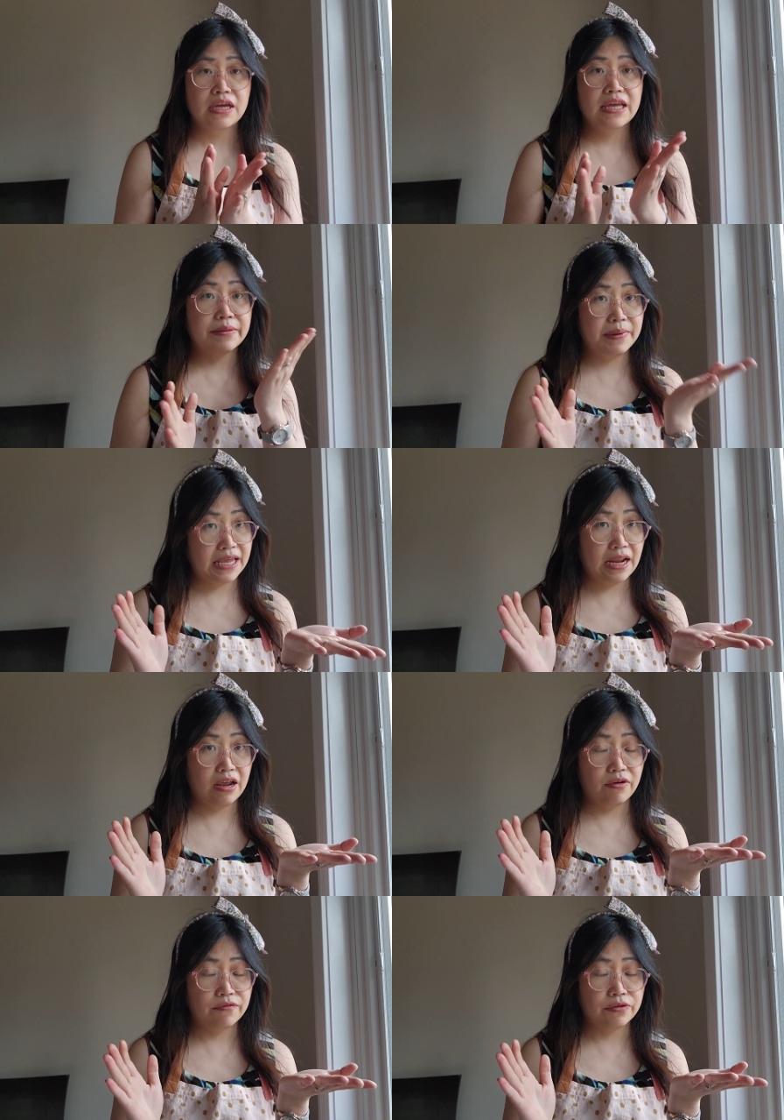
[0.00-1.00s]
in the
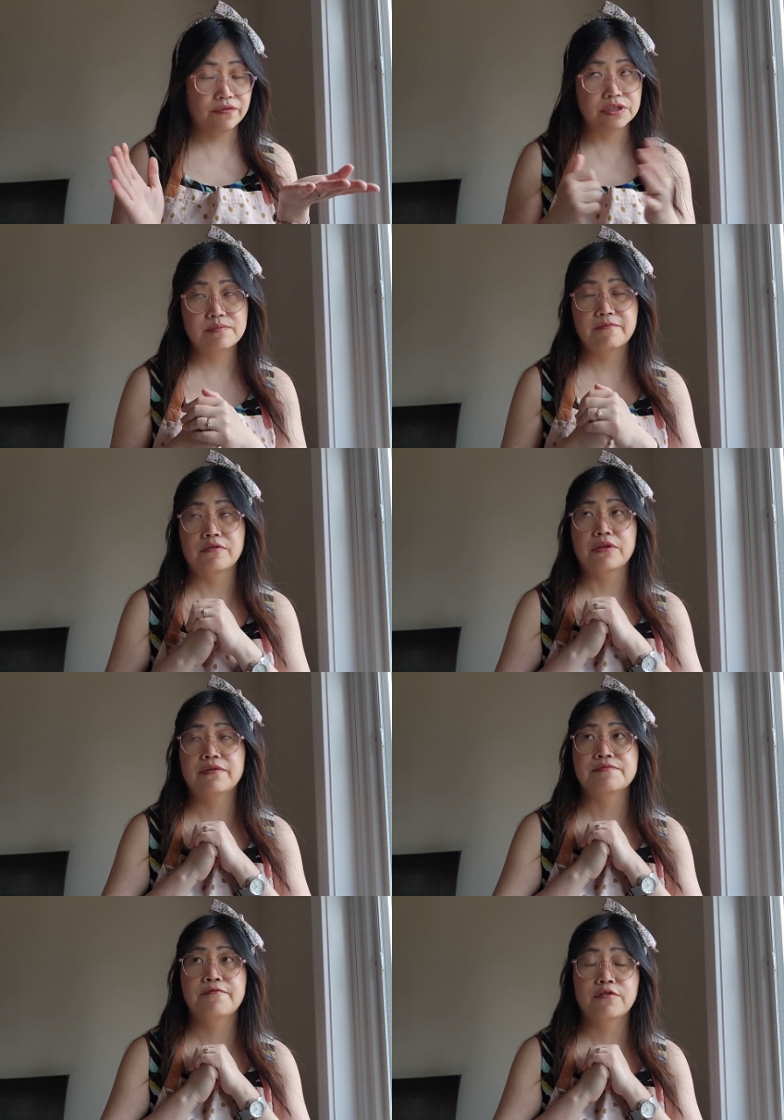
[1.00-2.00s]
beginning for the
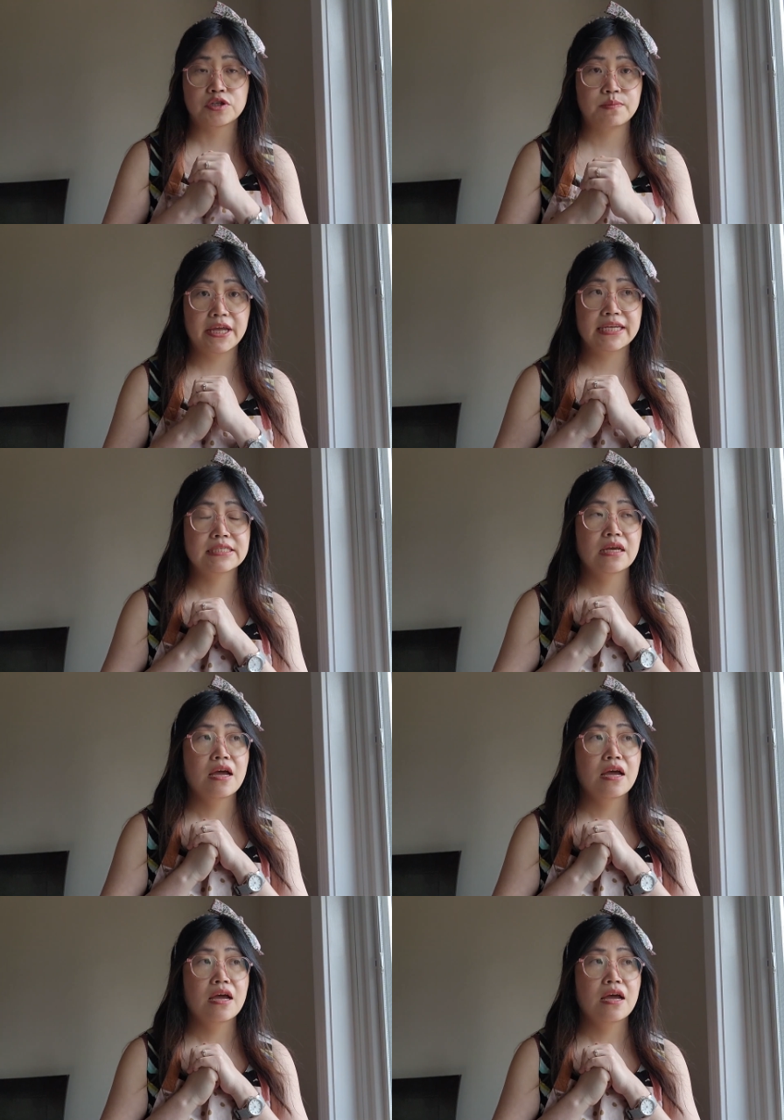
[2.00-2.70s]
first place.